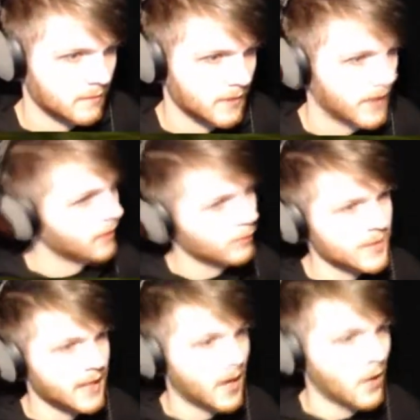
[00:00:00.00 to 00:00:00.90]
There we
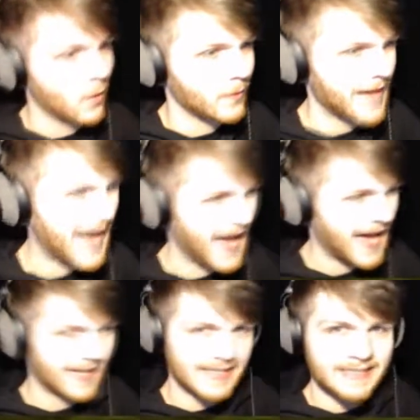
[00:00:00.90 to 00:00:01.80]
go.
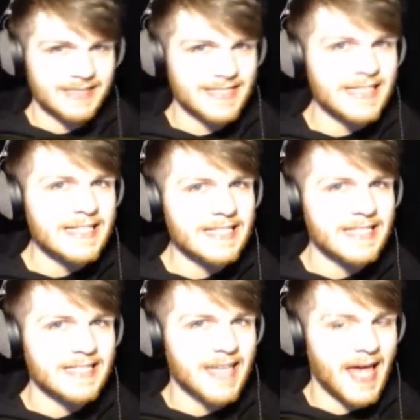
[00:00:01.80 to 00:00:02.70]
Yeah. It's
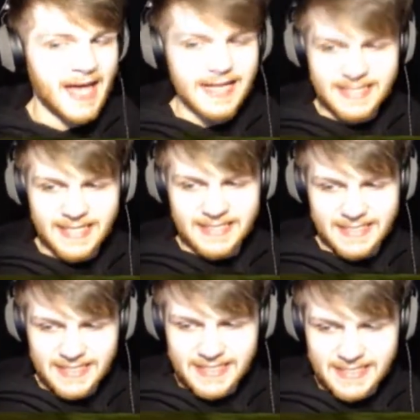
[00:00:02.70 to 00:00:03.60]
easy as that. It's as
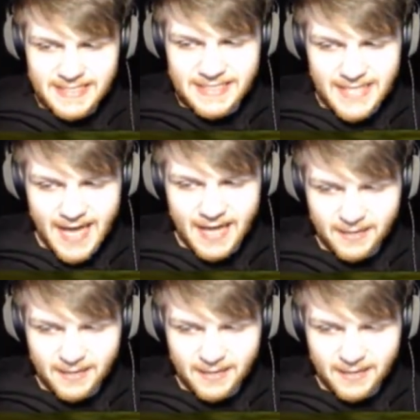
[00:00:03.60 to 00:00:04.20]
easy as that.